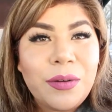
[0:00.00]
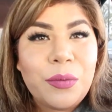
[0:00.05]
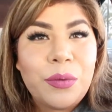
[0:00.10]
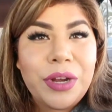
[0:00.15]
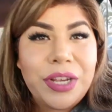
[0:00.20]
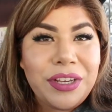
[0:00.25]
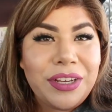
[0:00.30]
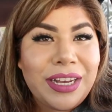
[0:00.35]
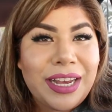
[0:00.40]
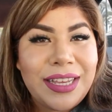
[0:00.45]

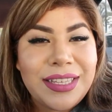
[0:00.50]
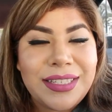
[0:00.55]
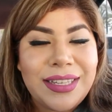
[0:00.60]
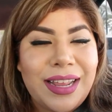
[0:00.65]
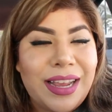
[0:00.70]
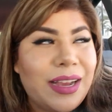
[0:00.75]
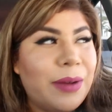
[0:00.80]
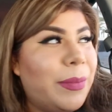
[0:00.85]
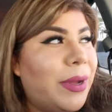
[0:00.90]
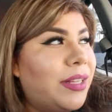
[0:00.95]
What you guys
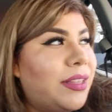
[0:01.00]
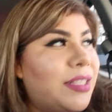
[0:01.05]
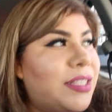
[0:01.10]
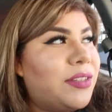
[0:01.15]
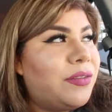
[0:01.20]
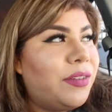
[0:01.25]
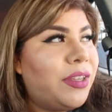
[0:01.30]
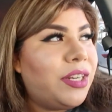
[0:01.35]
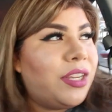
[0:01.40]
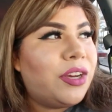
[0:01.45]
like about
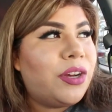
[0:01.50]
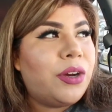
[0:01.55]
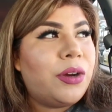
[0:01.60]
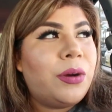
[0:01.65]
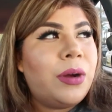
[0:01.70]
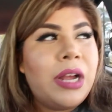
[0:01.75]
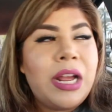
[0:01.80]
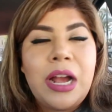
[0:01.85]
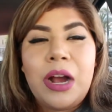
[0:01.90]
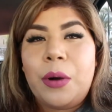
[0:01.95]
this
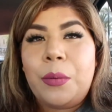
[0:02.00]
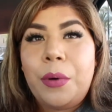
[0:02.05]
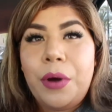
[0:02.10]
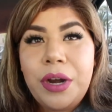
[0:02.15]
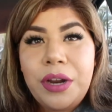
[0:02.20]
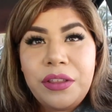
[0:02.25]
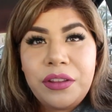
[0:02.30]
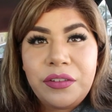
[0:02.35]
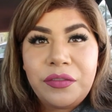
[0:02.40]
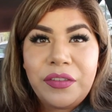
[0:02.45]
video,
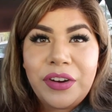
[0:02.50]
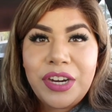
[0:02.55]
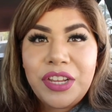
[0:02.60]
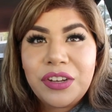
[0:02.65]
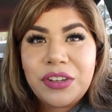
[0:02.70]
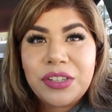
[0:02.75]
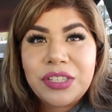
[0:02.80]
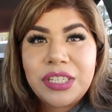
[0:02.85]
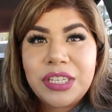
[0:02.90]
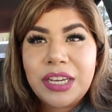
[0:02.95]
what other
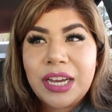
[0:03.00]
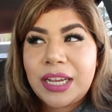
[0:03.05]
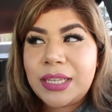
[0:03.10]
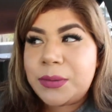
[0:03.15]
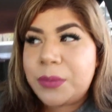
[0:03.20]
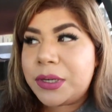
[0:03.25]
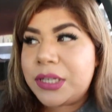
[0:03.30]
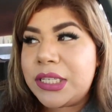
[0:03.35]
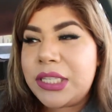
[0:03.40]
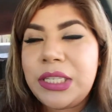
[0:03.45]
videos you
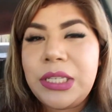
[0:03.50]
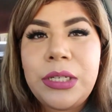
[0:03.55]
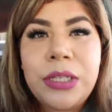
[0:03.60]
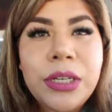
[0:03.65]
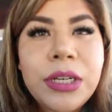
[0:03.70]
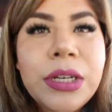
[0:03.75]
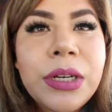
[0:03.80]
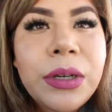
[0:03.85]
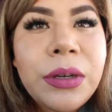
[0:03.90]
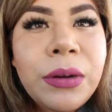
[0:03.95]
guys want us to
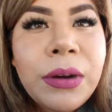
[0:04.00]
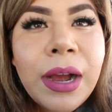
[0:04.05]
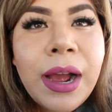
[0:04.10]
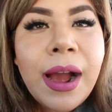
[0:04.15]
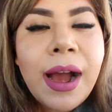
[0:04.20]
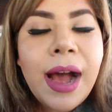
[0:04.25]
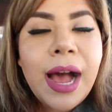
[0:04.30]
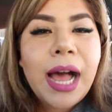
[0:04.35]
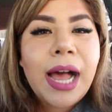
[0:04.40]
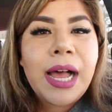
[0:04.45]
do.
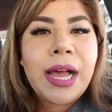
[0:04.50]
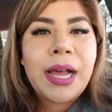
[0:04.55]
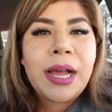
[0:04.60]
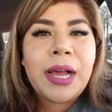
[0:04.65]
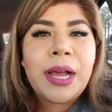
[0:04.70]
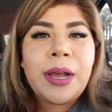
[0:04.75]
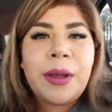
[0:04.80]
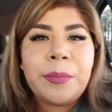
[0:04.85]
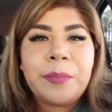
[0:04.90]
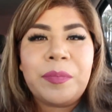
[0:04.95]

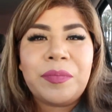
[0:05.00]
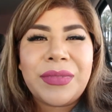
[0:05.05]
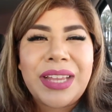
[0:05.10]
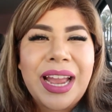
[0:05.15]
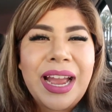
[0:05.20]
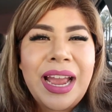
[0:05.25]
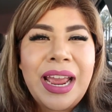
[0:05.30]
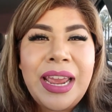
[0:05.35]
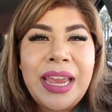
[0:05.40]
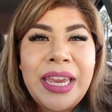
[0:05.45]

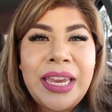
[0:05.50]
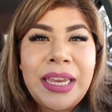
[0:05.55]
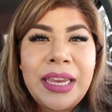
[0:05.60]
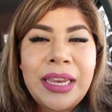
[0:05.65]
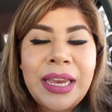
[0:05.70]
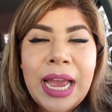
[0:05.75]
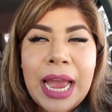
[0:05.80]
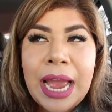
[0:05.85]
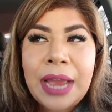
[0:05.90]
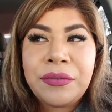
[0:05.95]

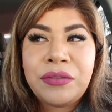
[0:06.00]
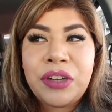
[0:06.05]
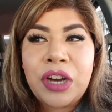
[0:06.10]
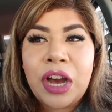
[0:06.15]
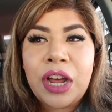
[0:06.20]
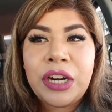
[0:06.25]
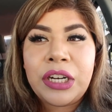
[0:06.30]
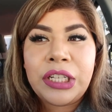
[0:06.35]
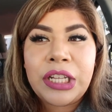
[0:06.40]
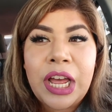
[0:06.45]
I've
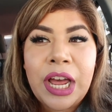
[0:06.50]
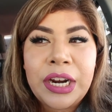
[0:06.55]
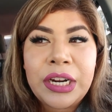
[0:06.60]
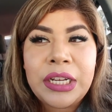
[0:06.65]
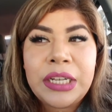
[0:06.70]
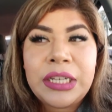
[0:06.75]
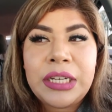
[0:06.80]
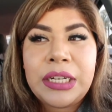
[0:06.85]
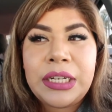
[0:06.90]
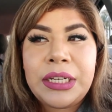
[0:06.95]
got a lot
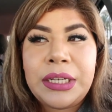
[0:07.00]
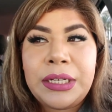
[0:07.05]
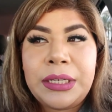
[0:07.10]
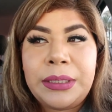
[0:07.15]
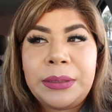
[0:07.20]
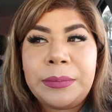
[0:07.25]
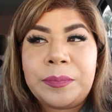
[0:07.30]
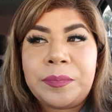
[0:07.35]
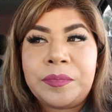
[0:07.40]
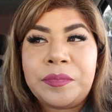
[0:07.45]

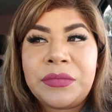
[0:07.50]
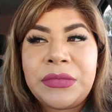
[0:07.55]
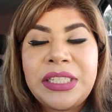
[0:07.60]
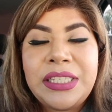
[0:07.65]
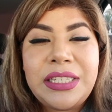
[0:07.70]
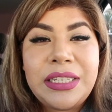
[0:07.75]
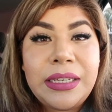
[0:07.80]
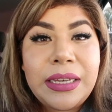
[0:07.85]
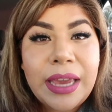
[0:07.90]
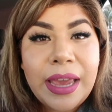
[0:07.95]
of
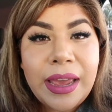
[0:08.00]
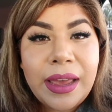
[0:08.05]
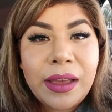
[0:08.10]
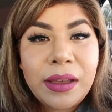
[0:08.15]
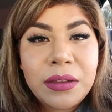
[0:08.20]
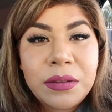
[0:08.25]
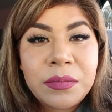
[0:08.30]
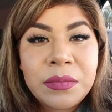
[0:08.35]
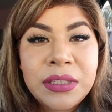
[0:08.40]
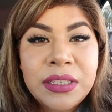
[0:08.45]

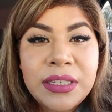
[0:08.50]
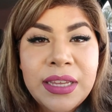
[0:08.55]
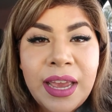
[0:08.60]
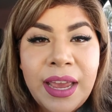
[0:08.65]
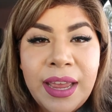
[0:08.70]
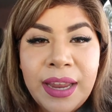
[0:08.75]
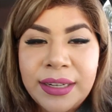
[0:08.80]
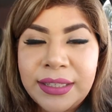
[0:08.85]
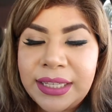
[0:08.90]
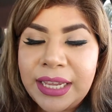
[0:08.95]
DMs,
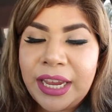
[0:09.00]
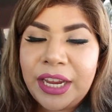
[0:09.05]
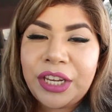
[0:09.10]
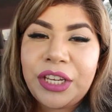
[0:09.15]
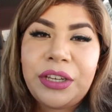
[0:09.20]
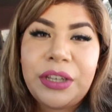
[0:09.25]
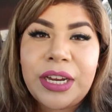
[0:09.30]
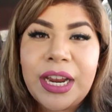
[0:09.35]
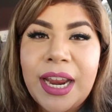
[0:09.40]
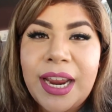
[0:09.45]
and
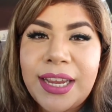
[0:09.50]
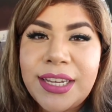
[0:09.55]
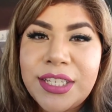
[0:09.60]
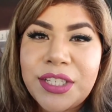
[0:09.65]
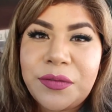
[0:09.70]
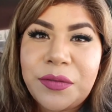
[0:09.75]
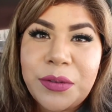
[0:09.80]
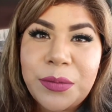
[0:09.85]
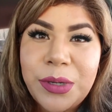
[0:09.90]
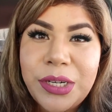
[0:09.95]
thank you
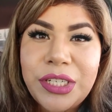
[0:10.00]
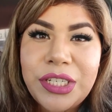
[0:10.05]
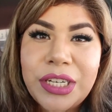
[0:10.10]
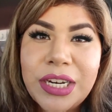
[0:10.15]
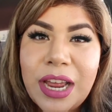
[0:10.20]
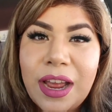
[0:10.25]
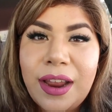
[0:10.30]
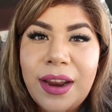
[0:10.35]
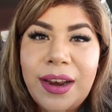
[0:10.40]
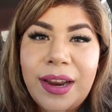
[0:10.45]
guys for
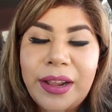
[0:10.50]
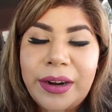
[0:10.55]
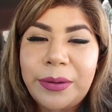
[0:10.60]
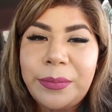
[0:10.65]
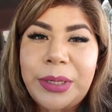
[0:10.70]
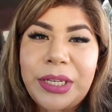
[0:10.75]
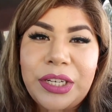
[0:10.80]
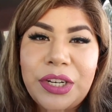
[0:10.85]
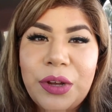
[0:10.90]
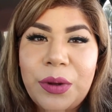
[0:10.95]
reaching out and
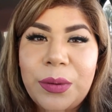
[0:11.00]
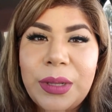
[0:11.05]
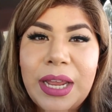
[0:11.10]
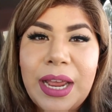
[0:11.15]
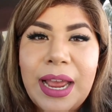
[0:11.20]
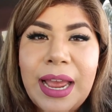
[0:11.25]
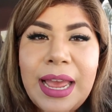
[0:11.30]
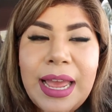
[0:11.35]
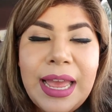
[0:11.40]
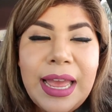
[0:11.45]
letting me know
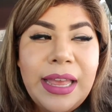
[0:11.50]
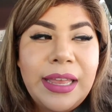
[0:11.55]
that